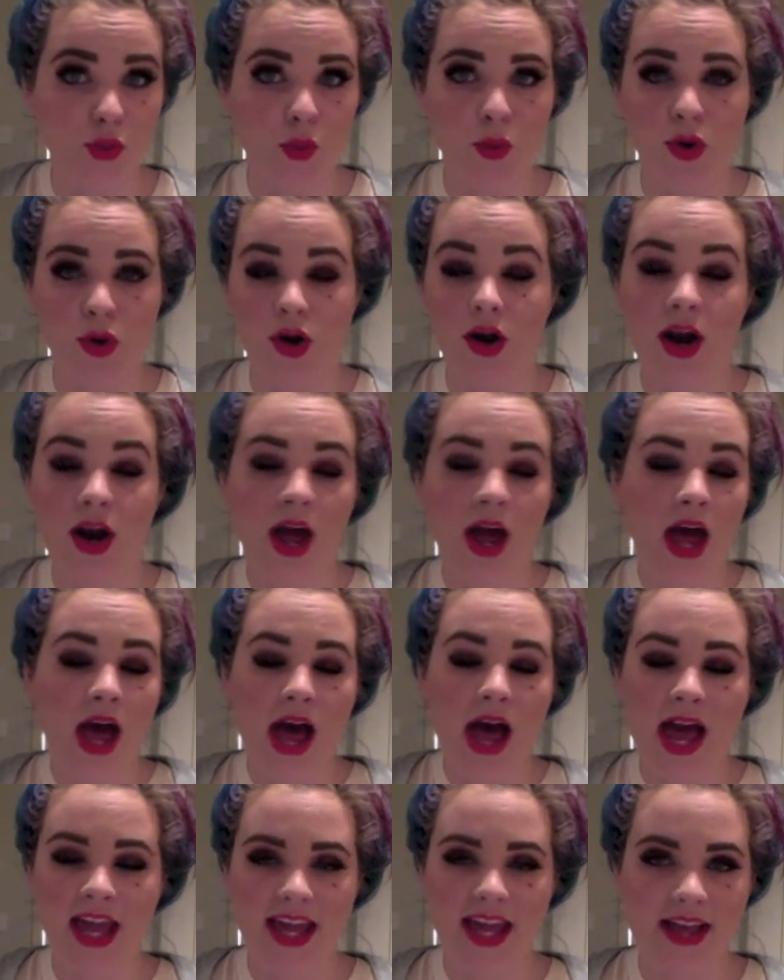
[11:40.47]
or
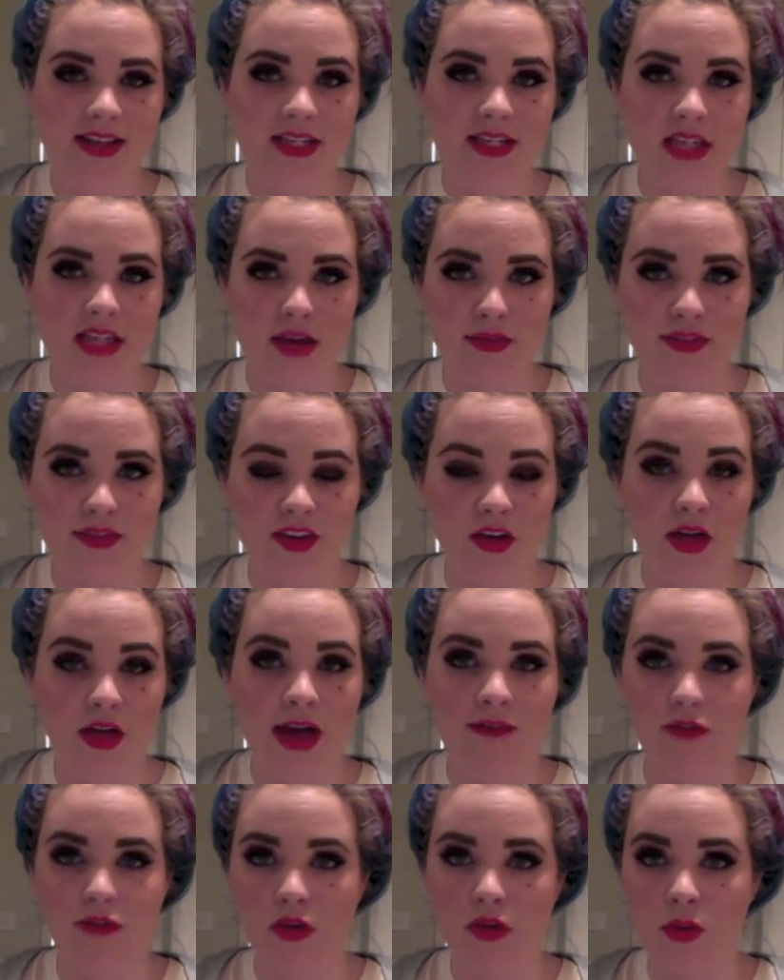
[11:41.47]
I guess they feel
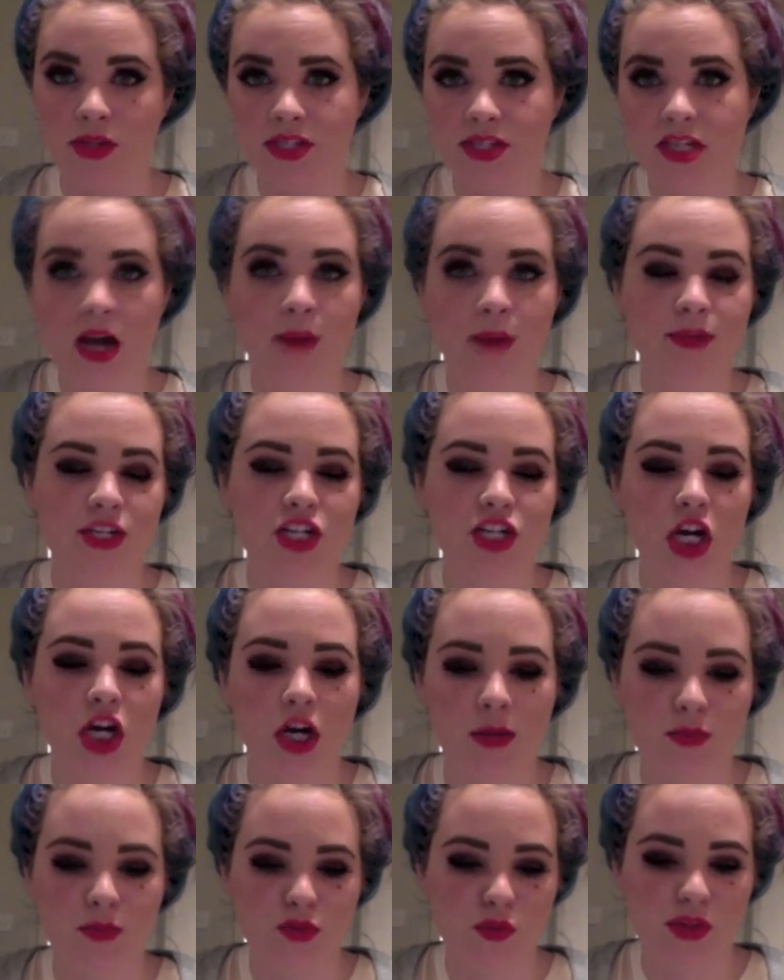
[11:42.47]
everyone's come to
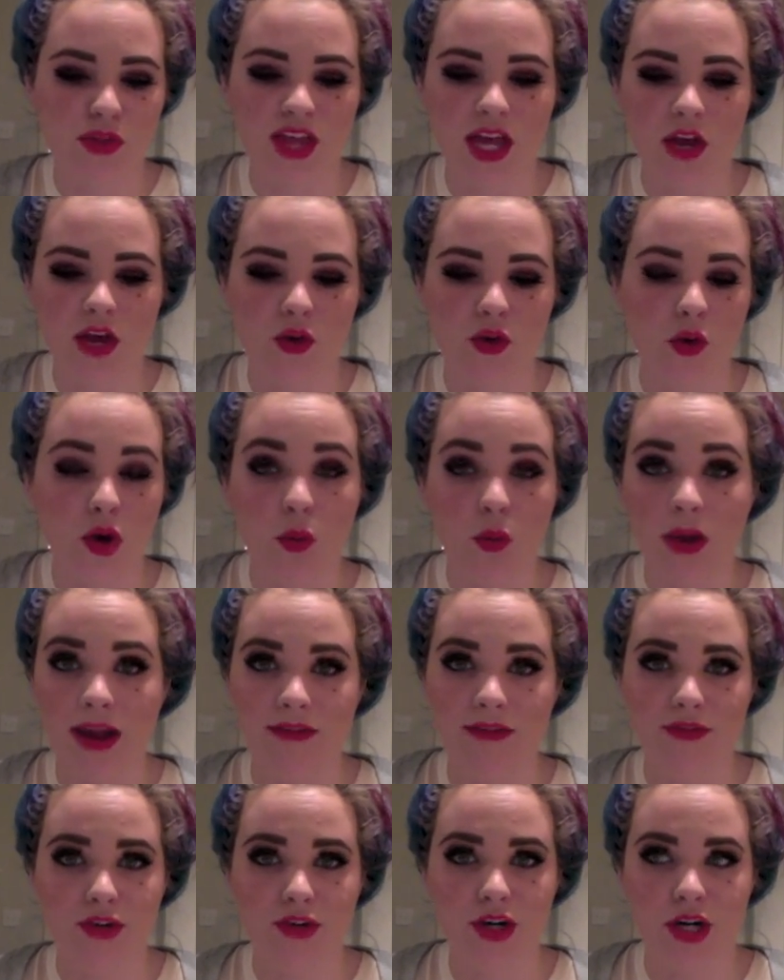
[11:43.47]
terms with it, or
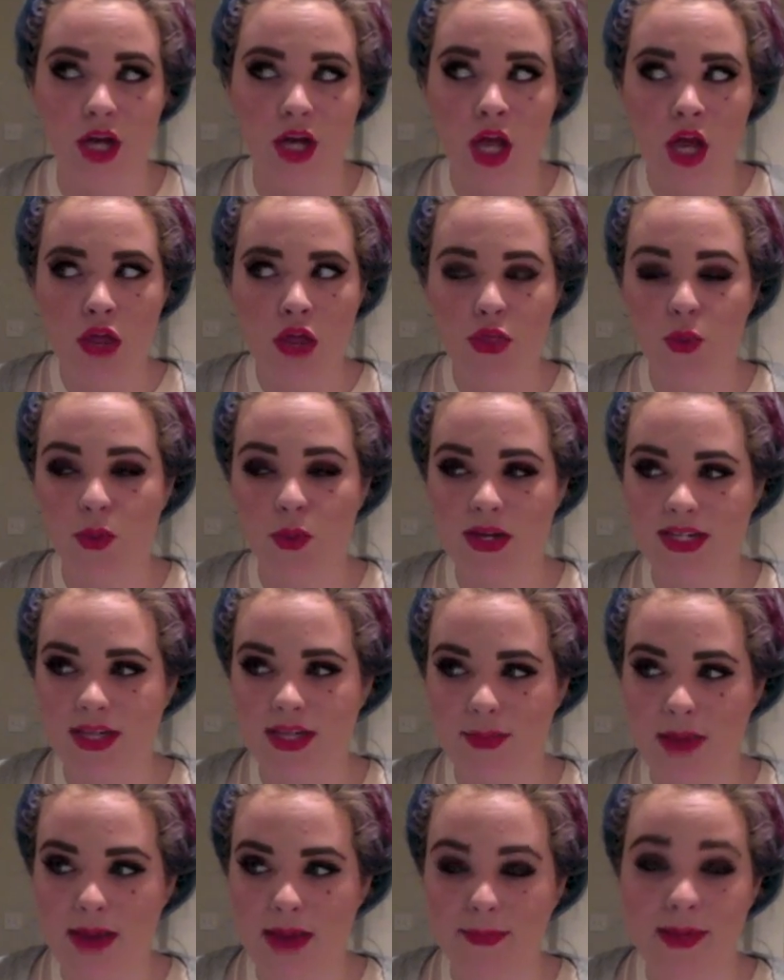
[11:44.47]
whatever the
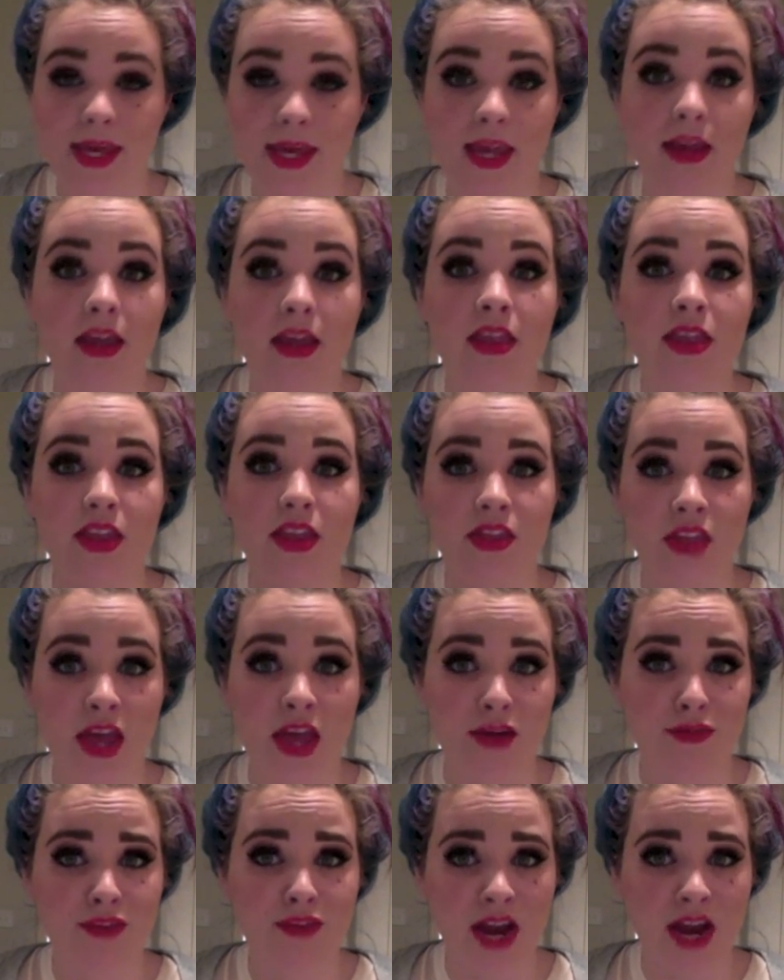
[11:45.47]
reason may be, then they
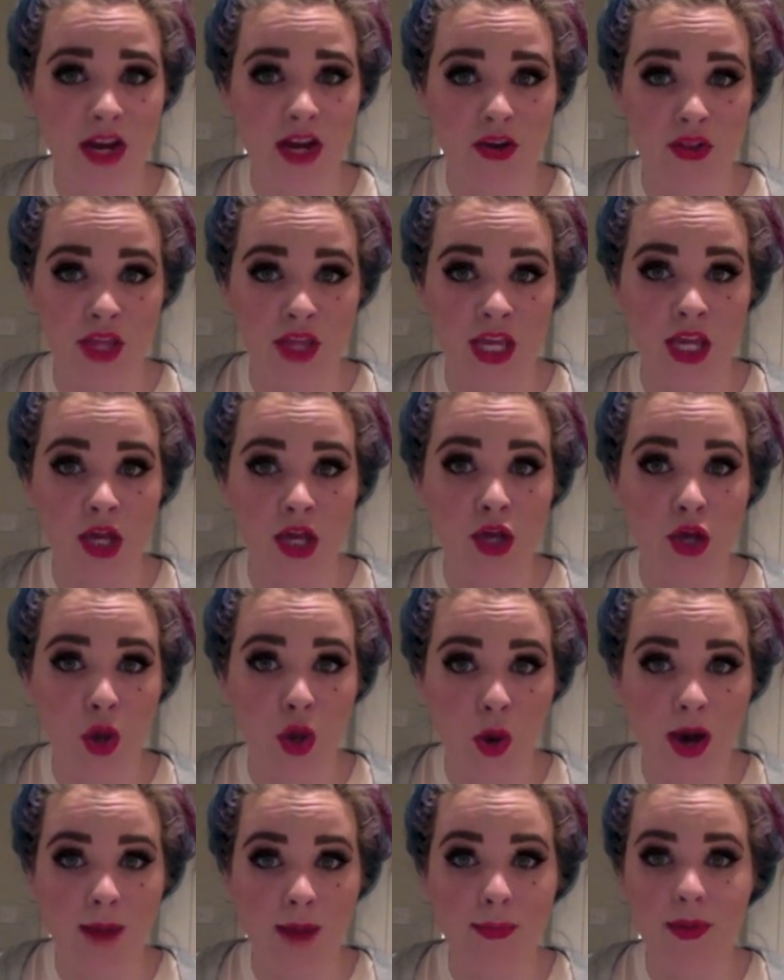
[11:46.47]
finally go
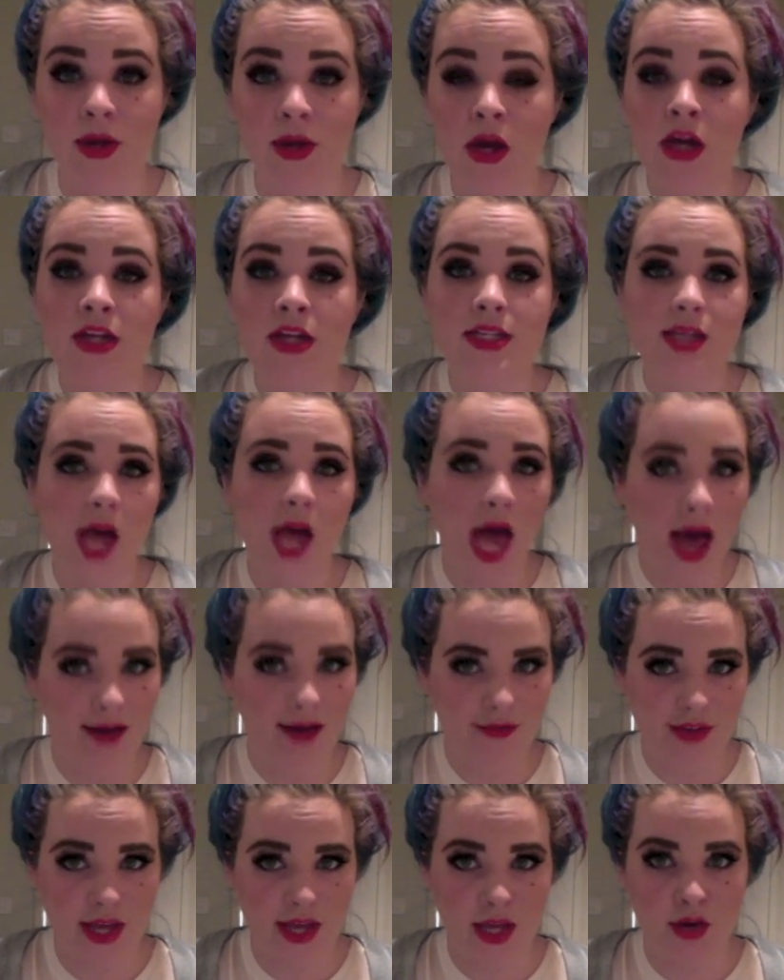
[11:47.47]
up to
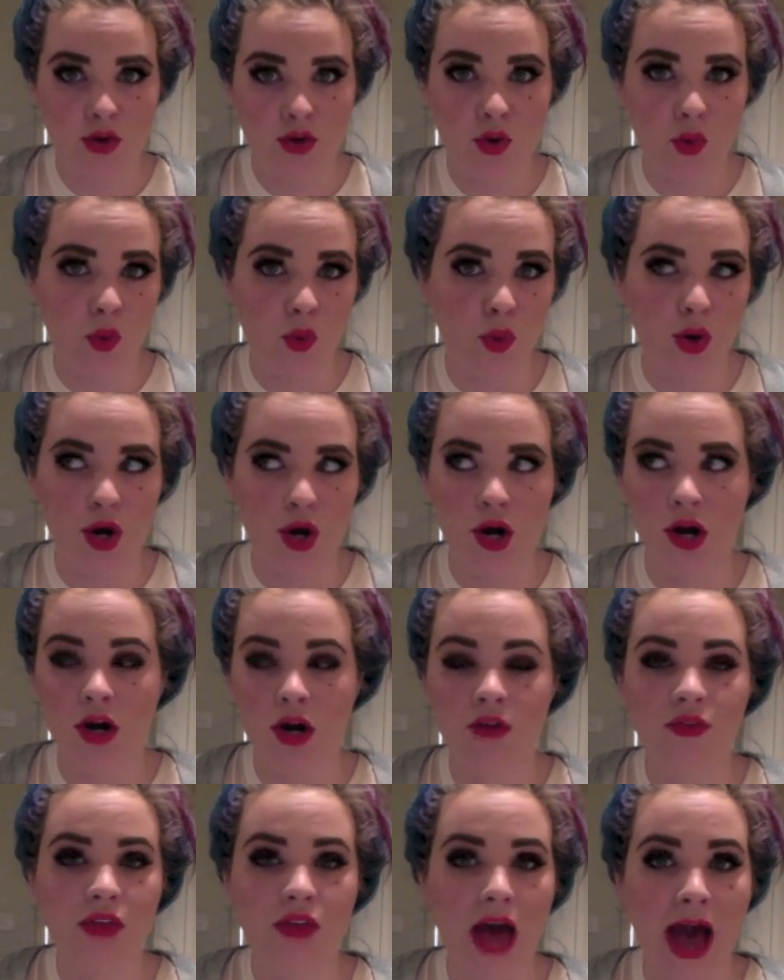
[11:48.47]
heaven or
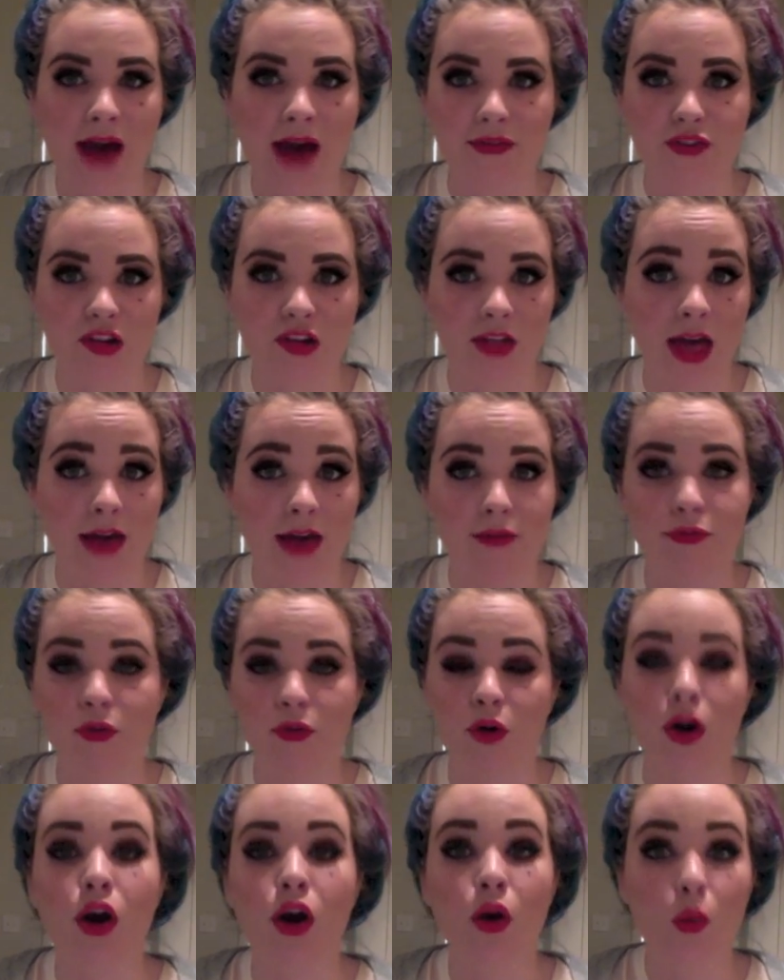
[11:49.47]
the afterlife
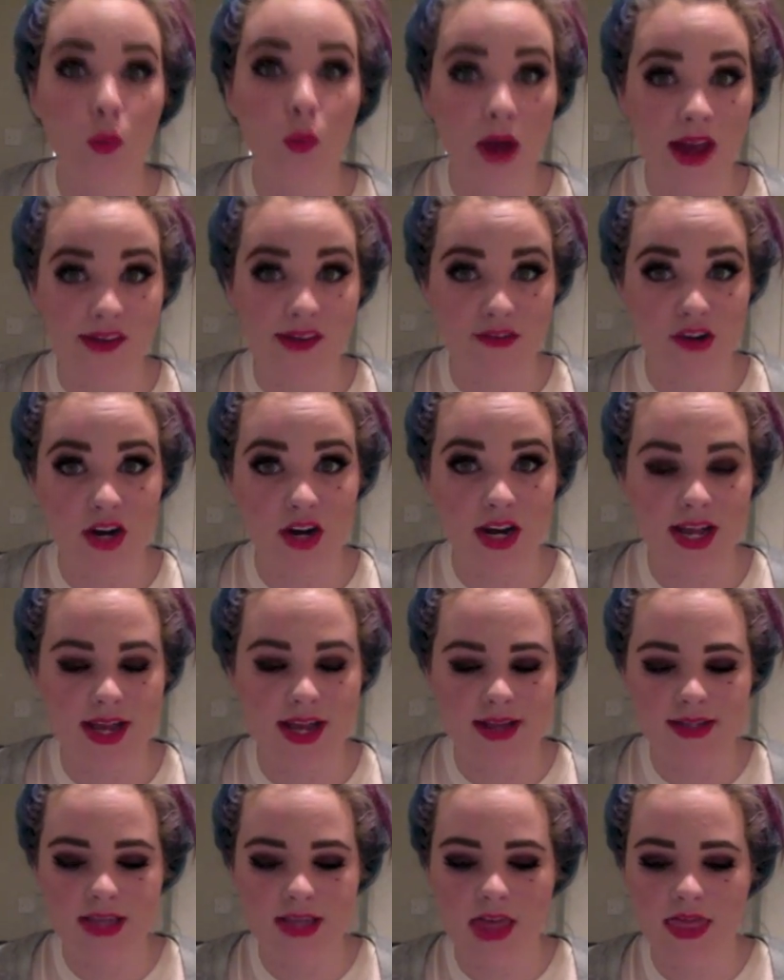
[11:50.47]
or whatever it
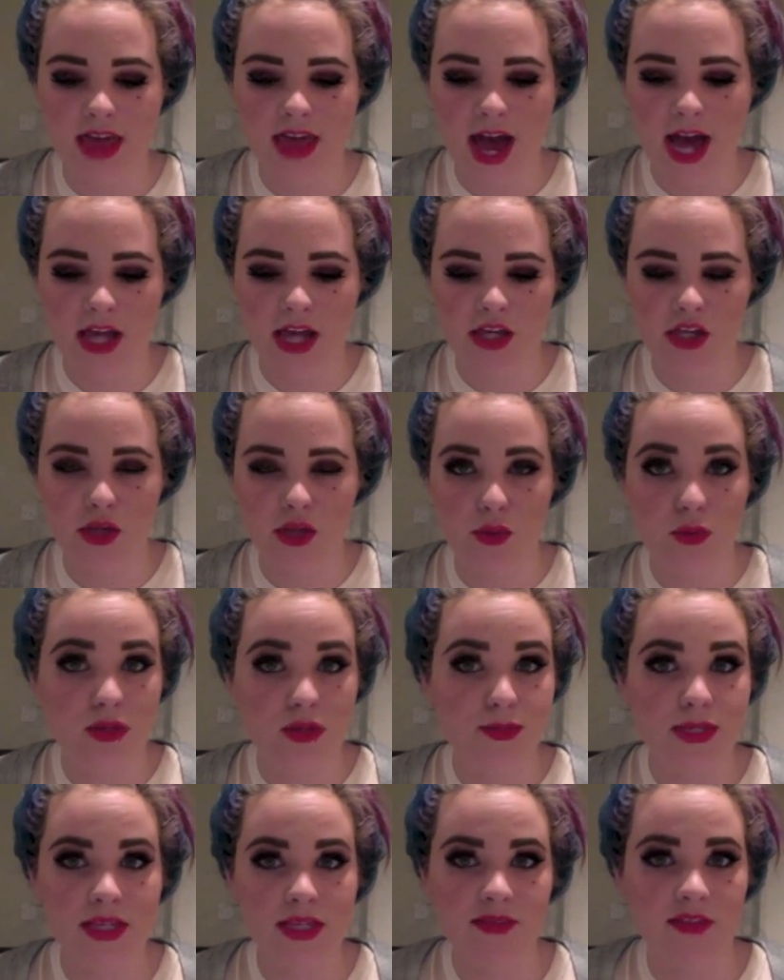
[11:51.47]
is that you
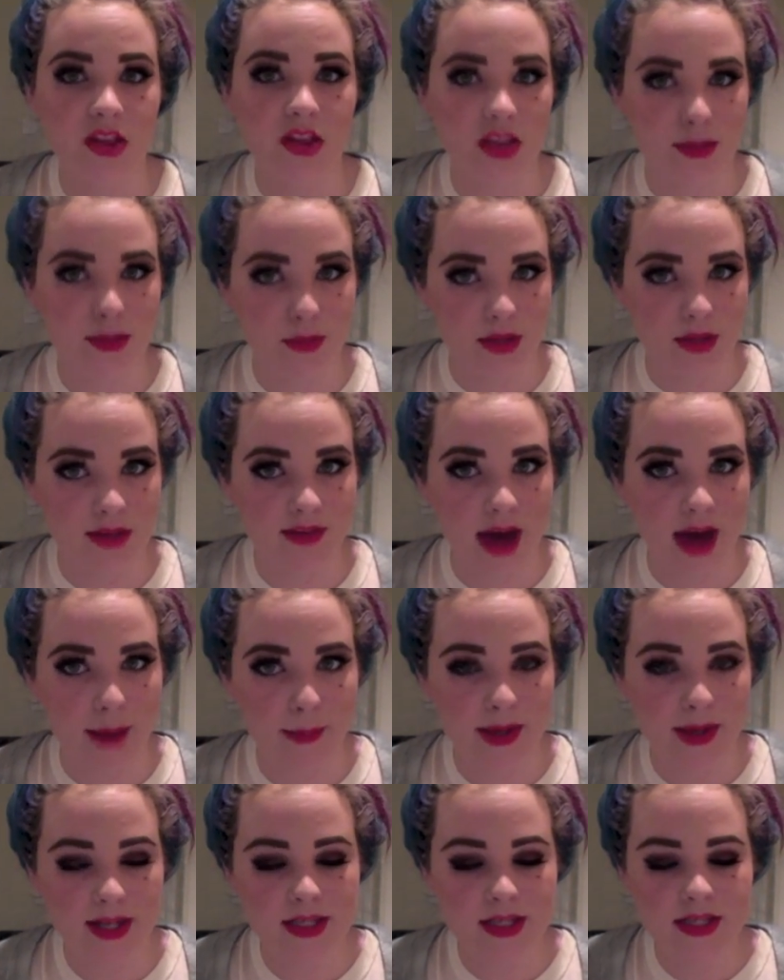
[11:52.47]
specifically believe
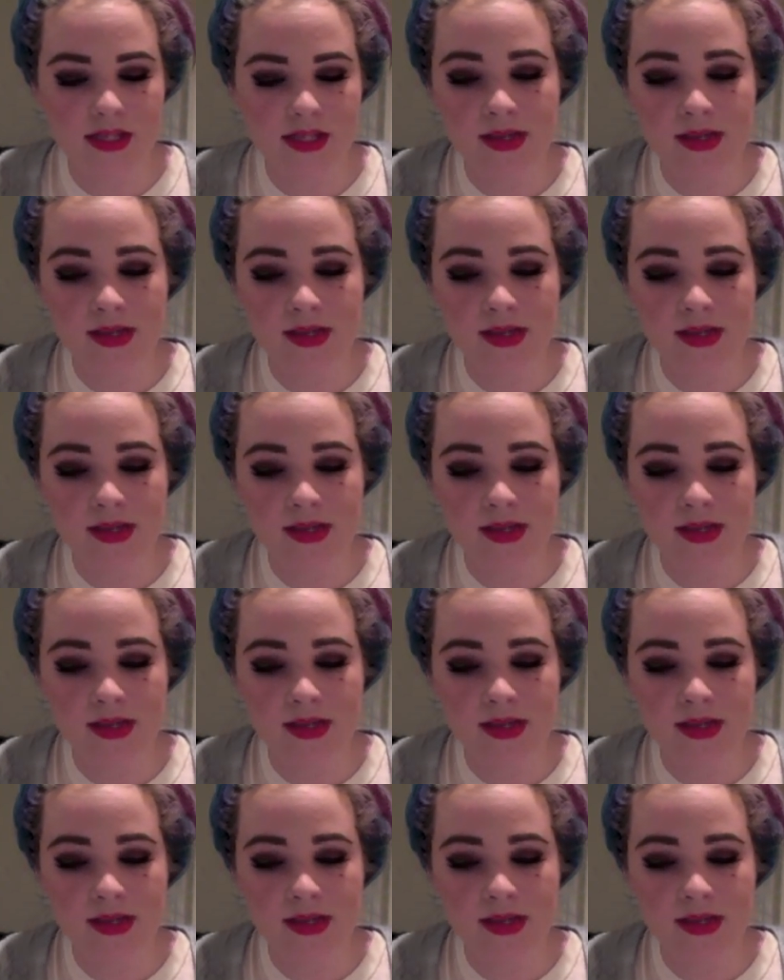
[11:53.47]
happens.